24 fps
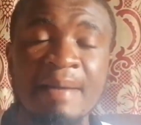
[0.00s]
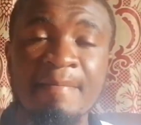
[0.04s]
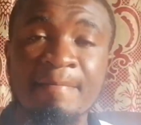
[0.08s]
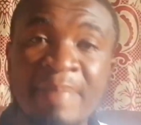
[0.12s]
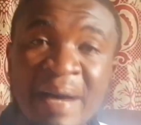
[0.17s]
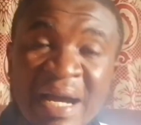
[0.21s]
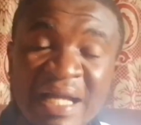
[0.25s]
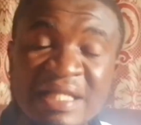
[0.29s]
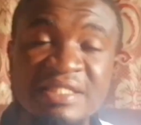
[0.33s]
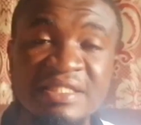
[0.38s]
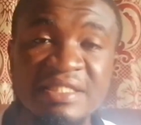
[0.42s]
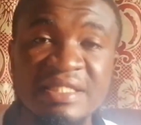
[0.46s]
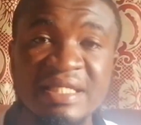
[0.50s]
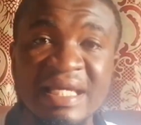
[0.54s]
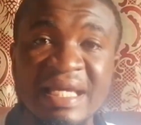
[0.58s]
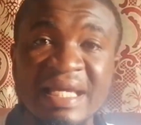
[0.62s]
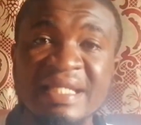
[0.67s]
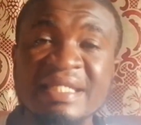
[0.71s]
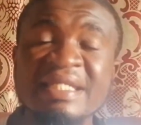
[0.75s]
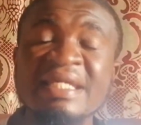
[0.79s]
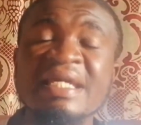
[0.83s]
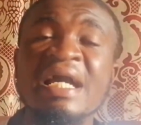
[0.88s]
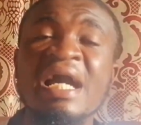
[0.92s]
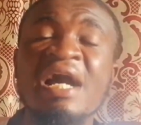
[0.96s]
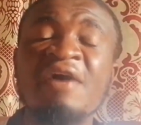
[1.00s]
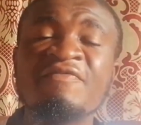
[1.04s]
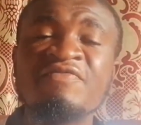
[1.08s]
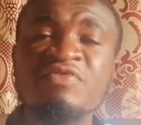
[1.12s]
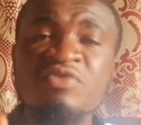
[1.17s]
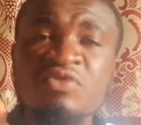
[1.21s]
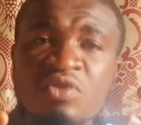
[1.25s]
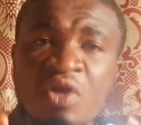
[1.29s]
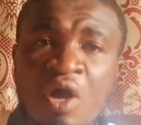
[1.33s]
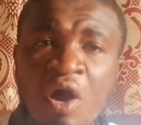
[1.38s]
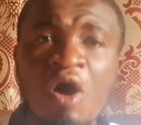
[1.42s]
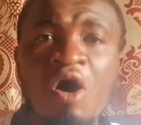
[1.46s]
But they
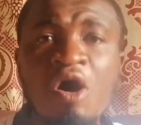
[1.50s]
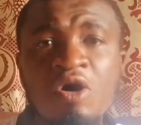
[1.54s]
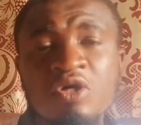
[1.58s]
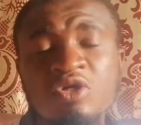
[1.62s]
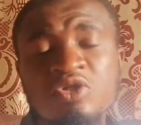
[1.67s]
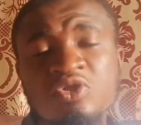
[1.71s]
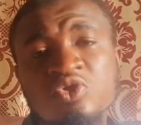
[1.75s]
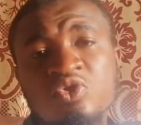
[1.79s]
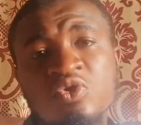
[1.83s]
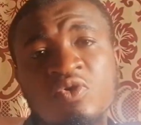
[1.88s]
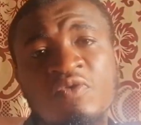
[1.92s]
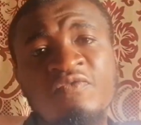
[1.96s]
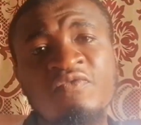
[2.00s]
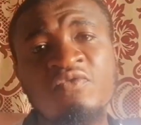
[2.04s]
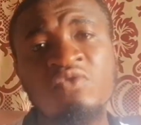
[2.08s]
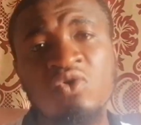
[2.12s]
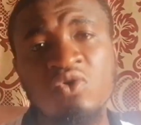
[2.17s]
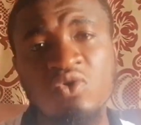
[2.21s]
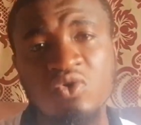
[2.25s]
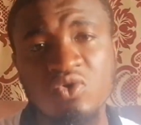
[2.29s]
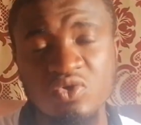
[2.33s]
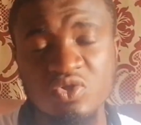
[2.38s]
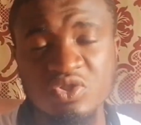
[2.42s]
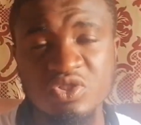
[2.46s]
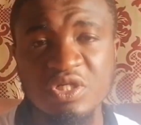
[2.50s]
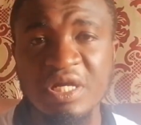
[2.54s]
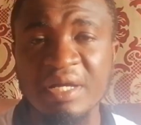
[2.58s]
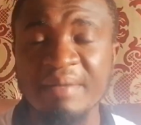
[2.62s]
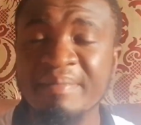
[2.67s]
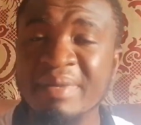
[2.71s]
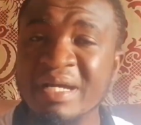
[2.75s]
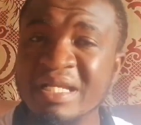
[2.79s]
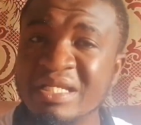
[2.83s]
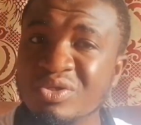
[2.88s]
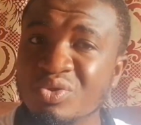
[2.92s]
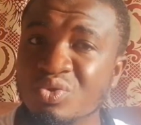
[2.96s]
have tons of gold,
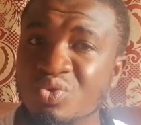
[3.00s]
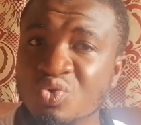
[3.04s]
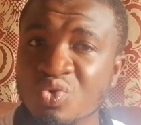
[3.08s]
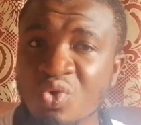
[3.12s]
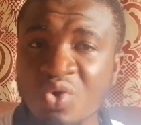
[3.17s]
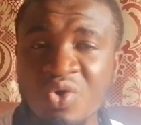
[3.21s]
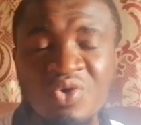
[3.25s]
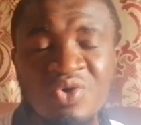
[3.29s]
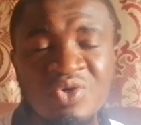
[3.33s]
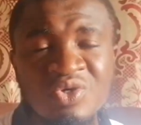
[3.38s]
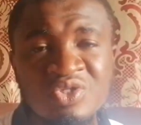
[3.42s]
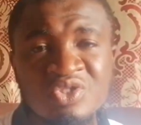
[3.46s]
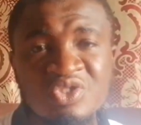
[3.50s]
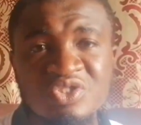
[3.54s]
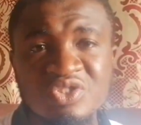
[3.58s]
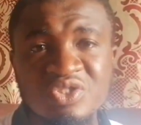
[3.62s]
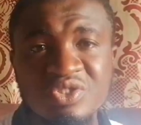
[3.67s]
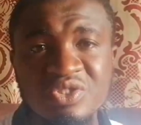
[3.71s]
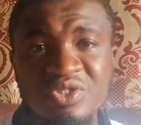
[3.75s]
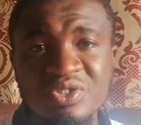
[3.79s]
but the gold